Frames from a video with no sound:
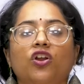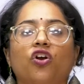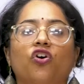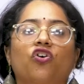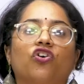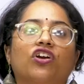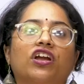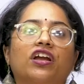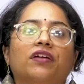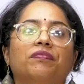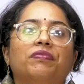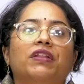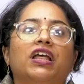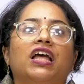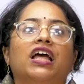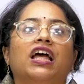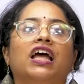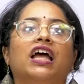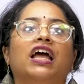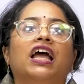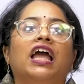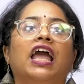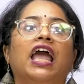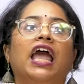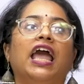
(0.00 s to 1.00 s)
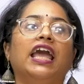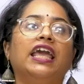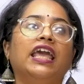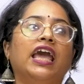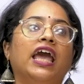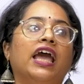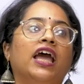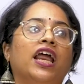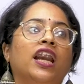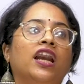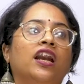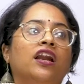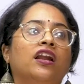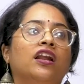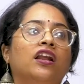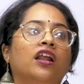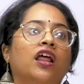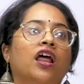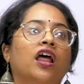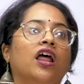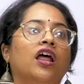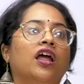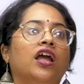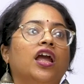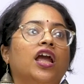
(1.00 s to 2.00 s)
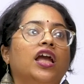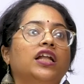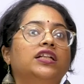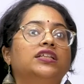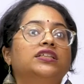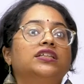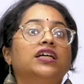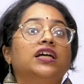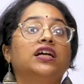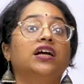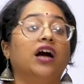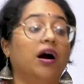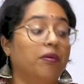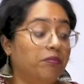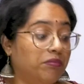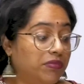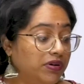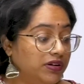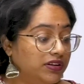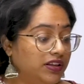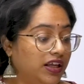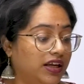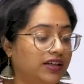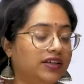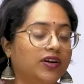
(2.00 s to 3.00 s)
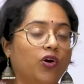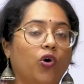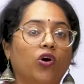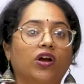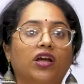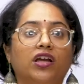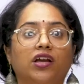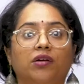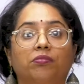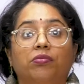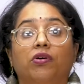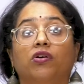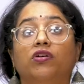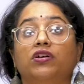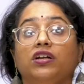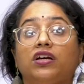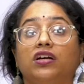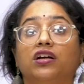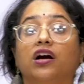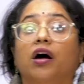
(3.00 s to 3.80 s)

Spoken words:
Okay. Again, it's a they're talking about a